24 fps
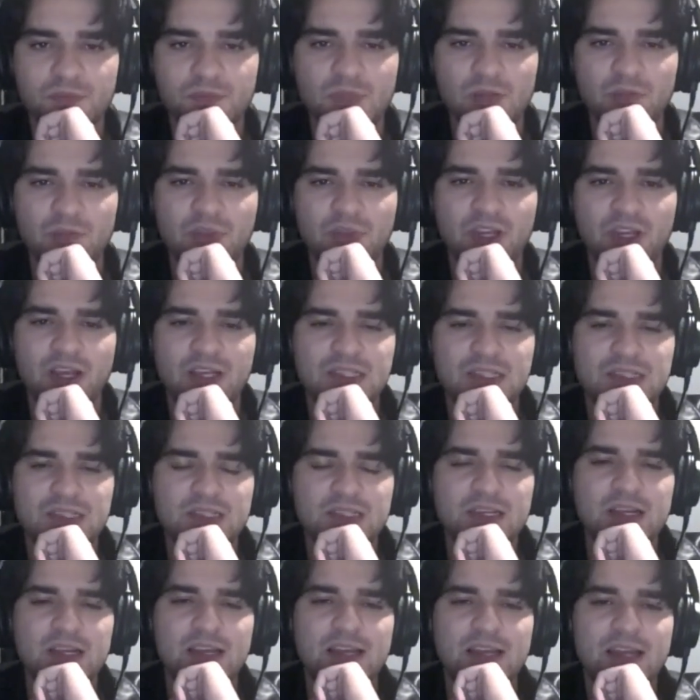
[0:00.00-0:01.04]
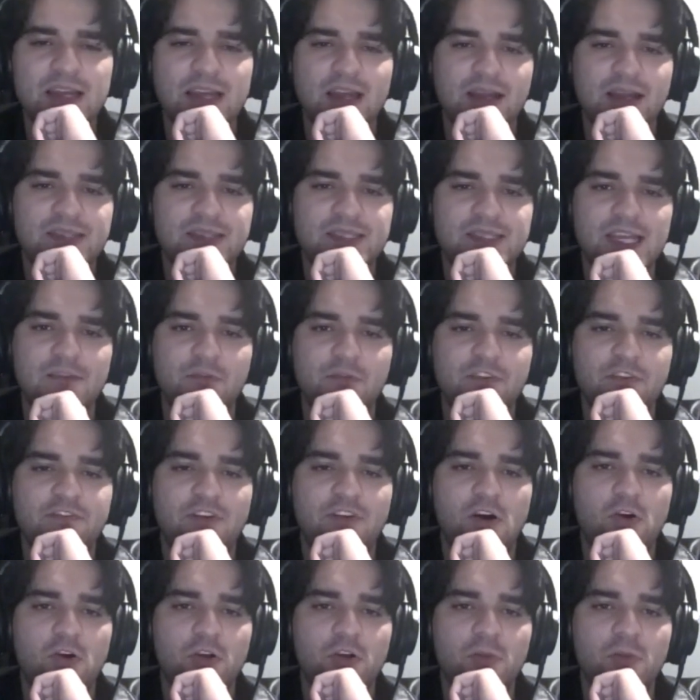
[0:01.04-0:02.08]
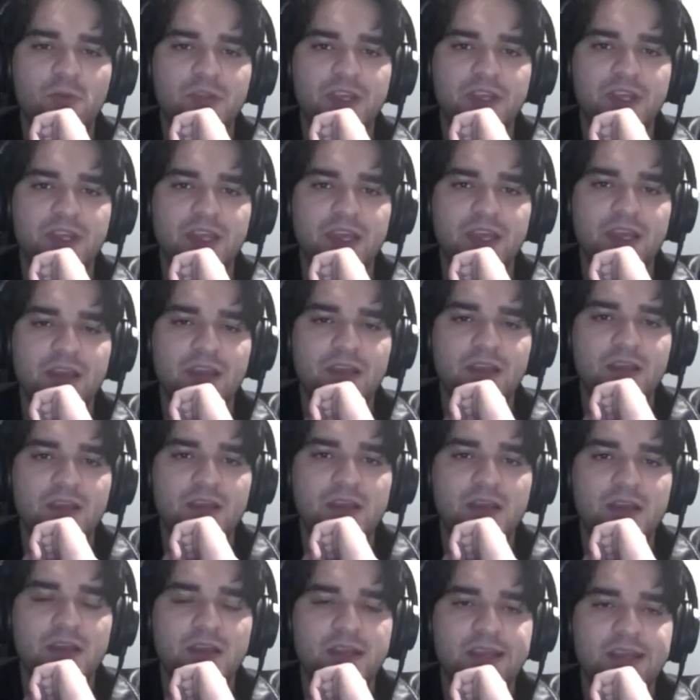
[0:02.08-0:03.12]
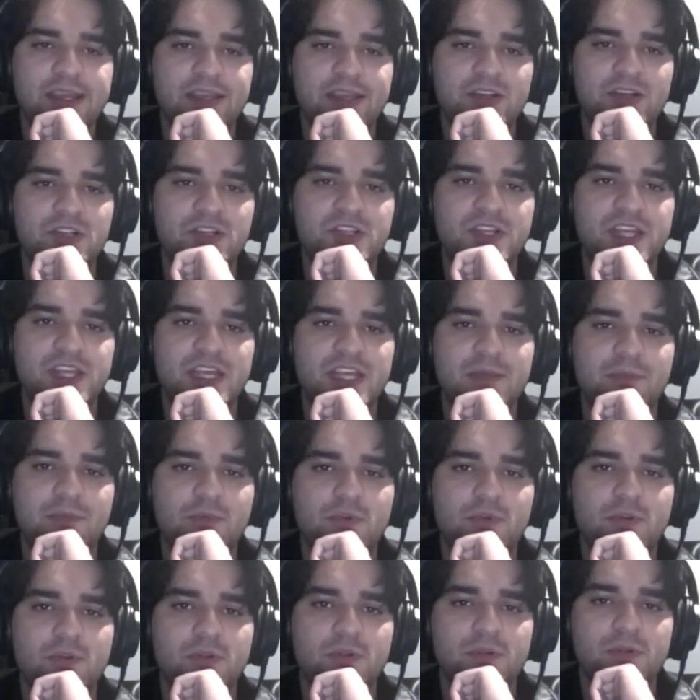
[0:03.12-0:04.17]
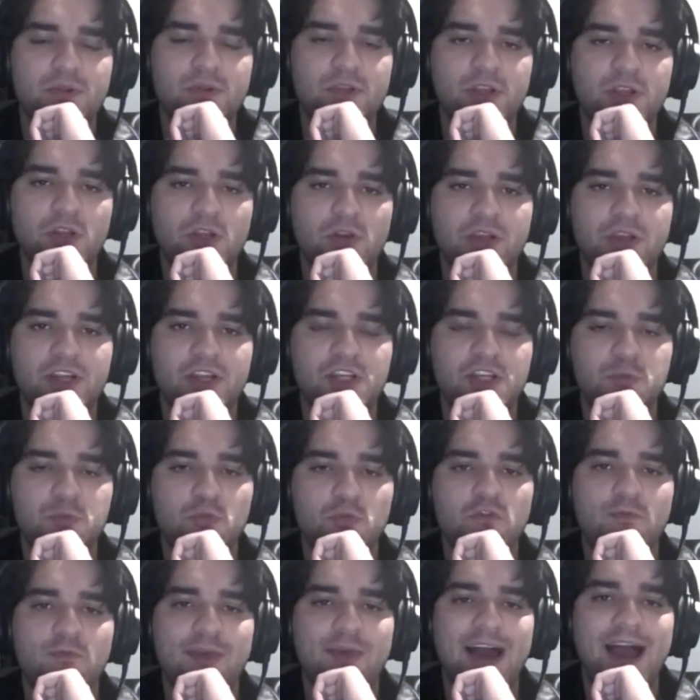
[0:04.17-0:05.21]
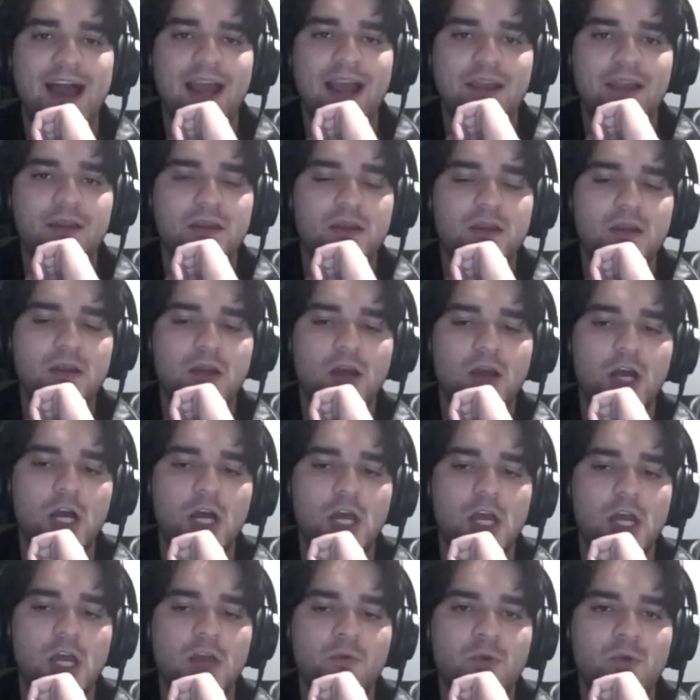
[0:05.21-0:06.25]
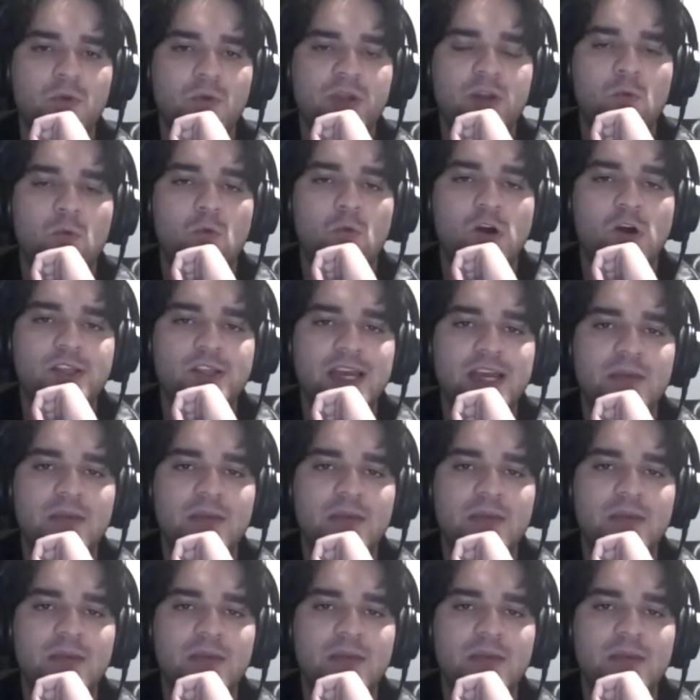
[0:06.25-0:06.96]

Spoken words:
because let's say if we followed him with the king, he can just keep, he can just move back, and we really don't want that,